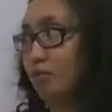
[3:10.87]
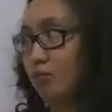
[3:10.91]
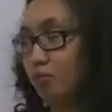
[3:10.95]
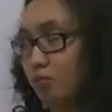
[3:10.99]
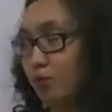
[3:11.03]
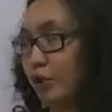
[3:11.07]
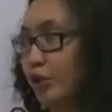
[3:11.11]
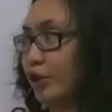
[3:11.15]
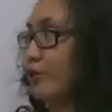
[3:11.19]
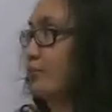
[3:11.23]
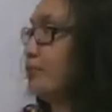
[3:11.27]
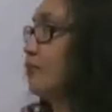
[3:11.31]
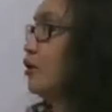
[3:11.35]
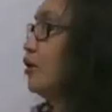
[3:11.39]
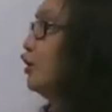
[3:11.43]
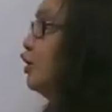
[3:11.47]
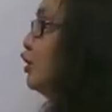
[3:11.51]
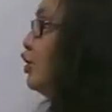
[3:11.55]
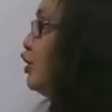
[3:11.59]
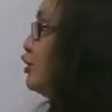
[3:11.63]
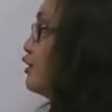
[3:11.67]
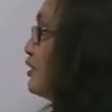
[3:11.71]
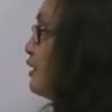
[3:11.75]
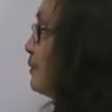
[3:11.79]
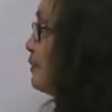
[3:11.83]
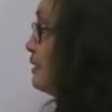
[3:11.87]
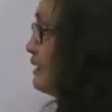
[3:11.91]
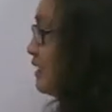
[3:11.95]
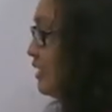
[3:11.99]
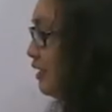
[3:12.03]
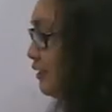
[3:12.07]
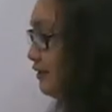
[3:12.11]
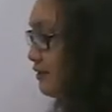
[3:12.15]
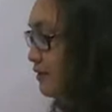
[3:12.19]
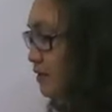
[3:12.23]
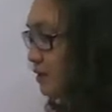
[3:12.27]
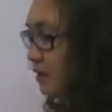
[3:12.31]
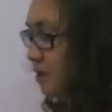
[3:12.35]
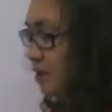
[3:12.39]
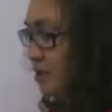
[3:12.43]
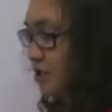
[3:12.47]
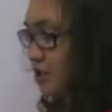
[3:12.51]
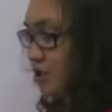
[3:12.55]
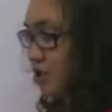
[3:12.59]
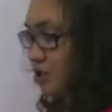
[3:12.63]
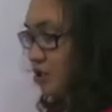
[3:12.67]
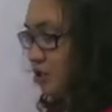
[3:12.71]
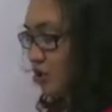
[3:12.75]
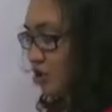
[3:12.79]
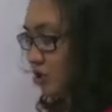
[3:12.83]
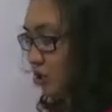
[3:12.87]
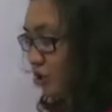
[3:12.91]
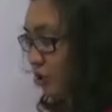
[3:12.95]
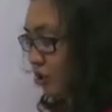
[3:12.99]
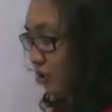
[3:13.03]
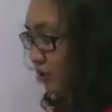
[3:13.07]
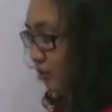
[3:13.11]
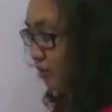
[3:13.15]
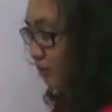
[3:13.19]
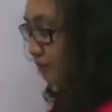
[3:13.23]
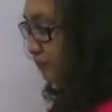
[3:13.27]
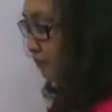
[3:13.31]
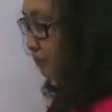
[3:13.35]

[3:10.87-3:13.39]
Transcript: water molecules themselves? So